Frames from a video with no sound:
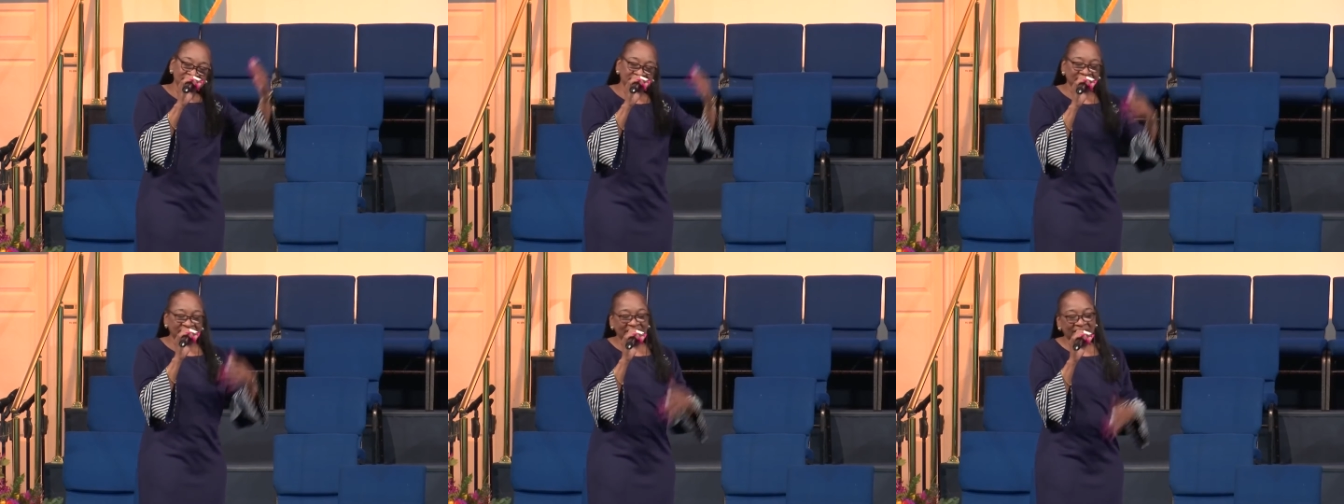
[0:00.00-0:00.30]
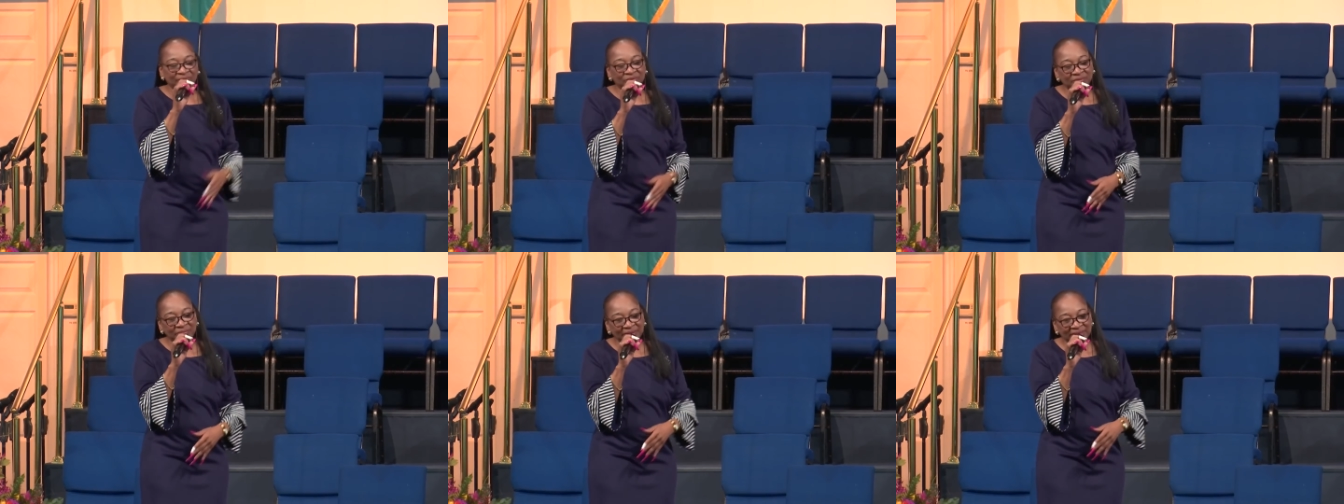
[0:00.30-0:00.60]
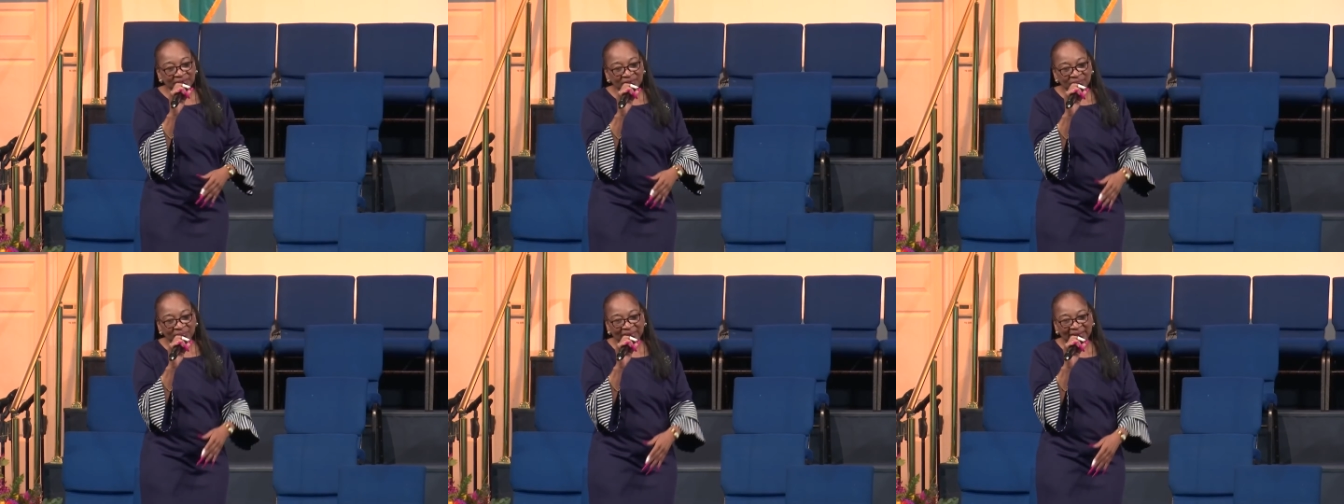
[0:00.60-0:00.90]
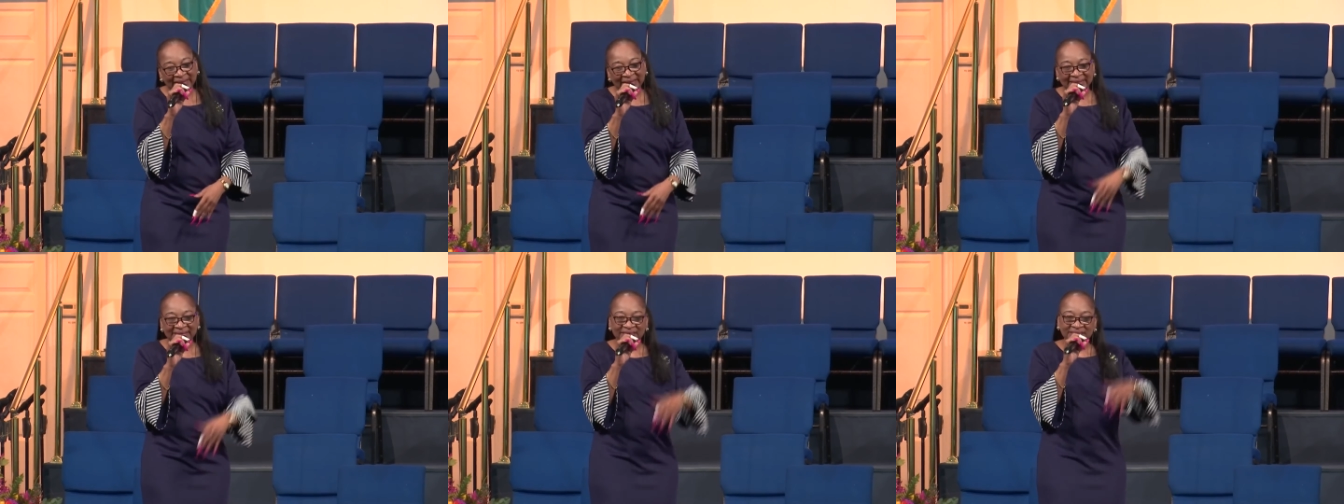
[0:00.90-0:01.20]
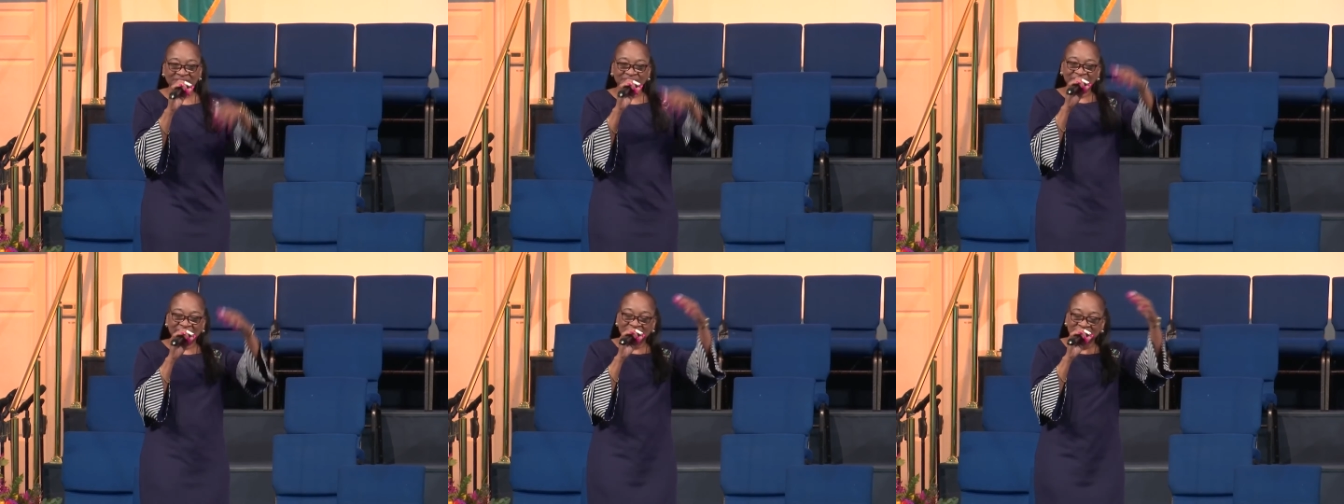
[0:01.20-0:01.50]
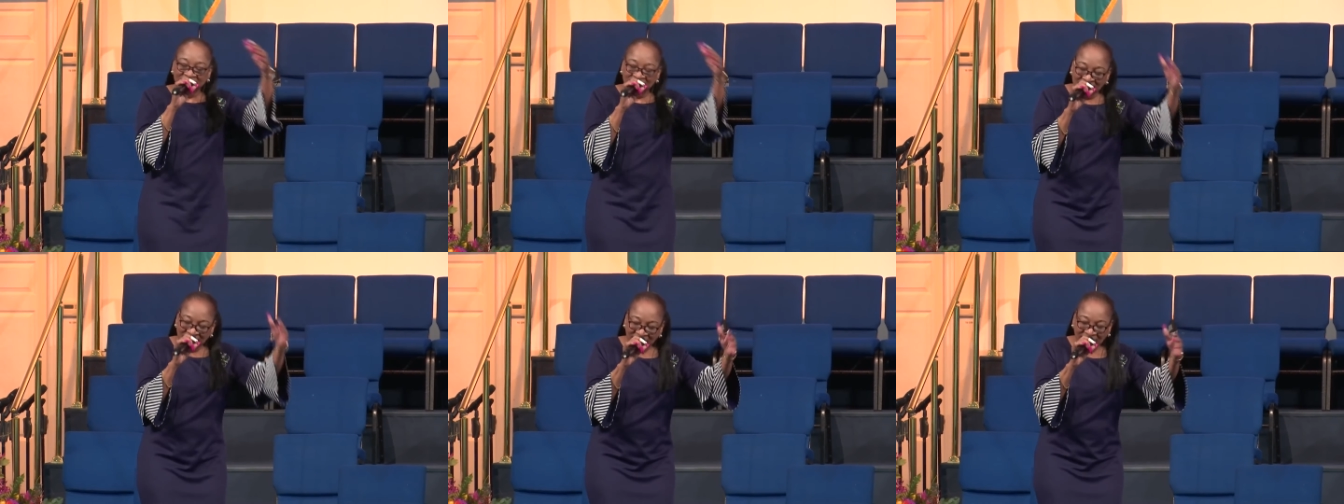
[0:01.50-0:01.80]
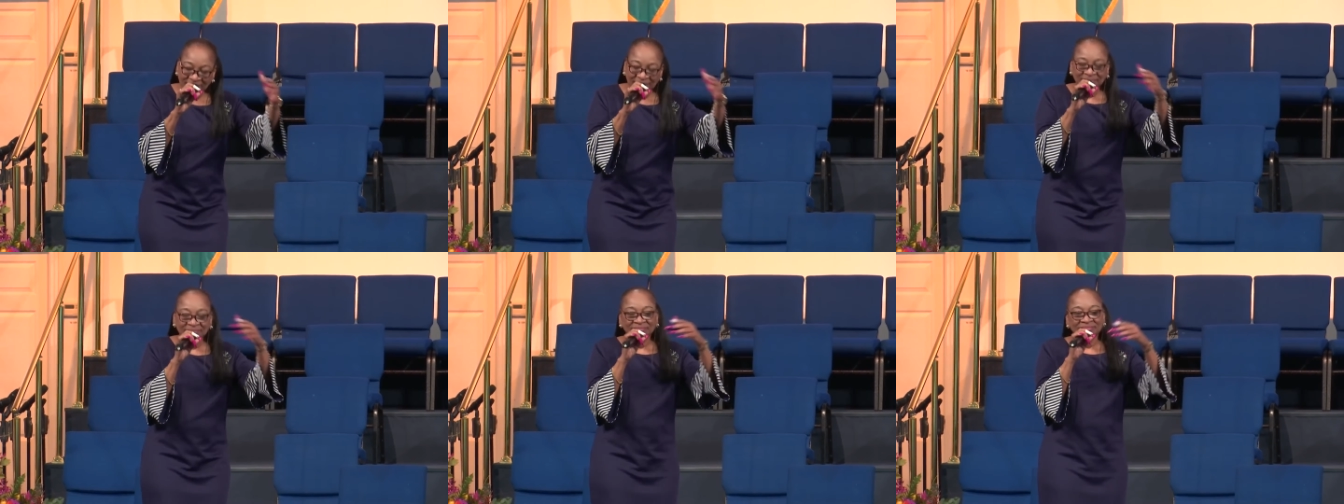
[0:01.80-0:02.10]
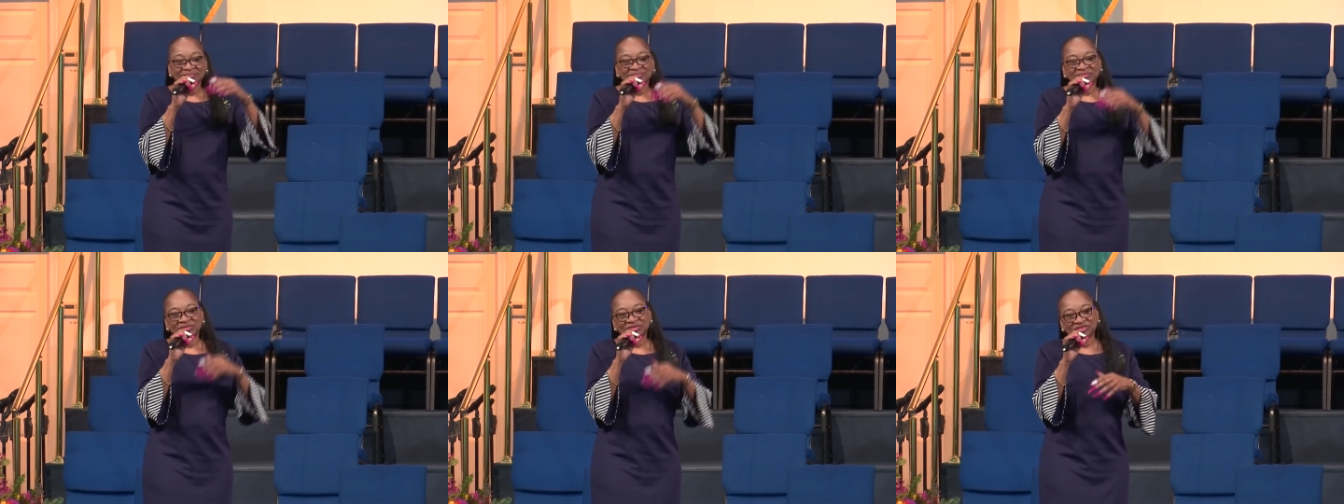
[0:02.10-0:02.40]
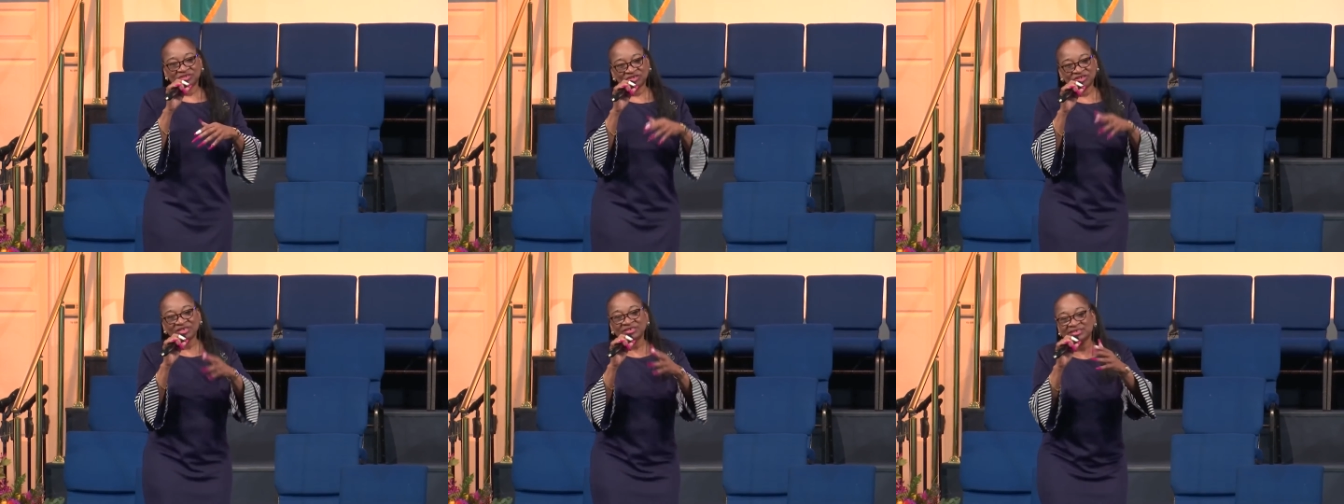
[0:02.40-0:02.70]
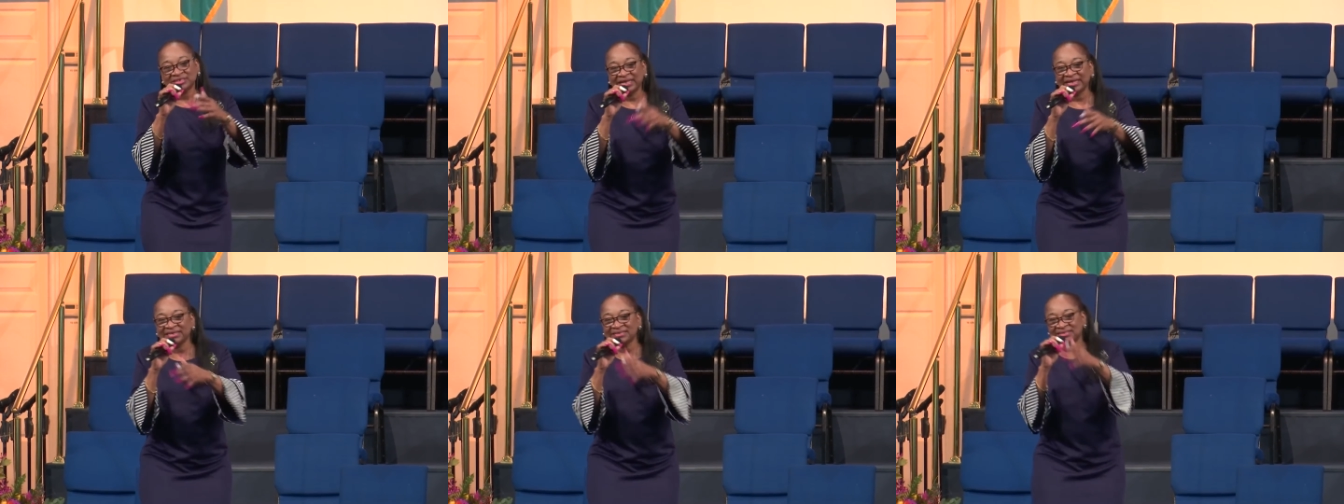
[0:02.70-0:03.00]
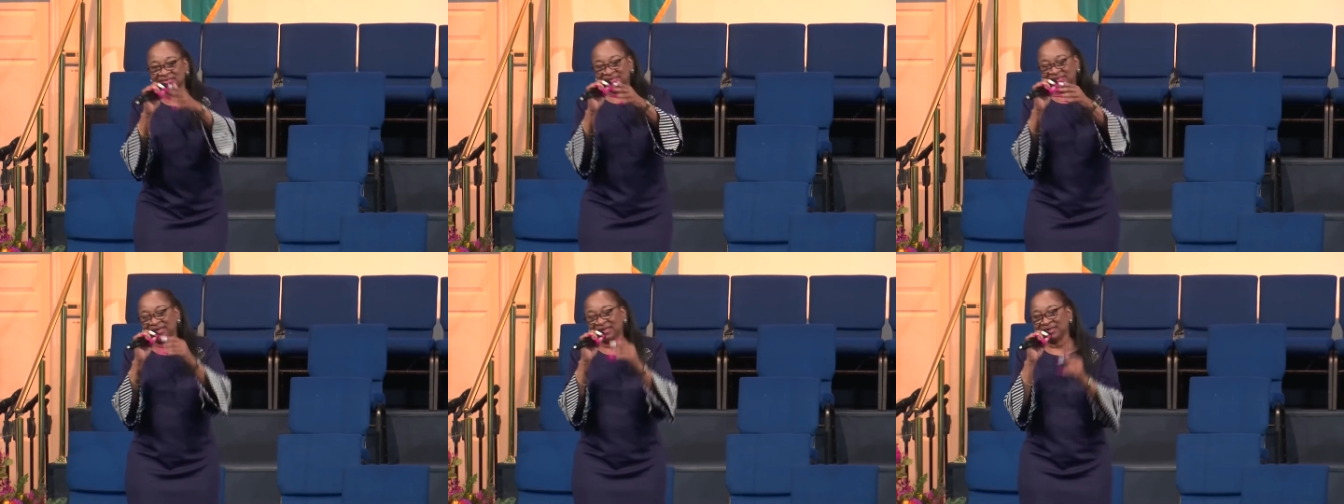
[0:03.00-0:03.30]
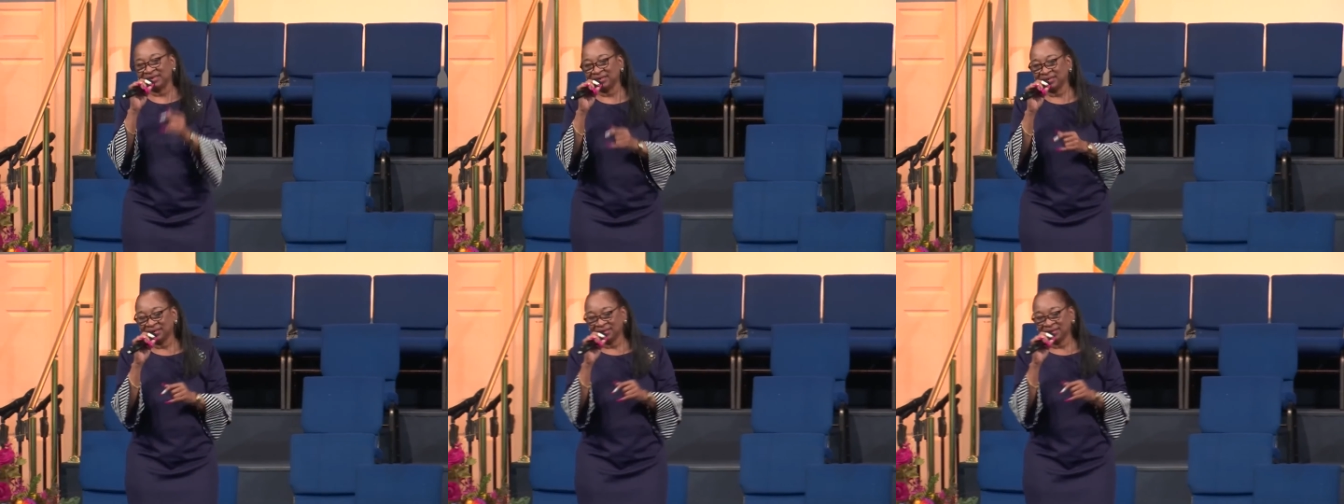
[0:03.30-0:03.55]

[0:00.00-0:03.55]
there will be no blindness, but just let's say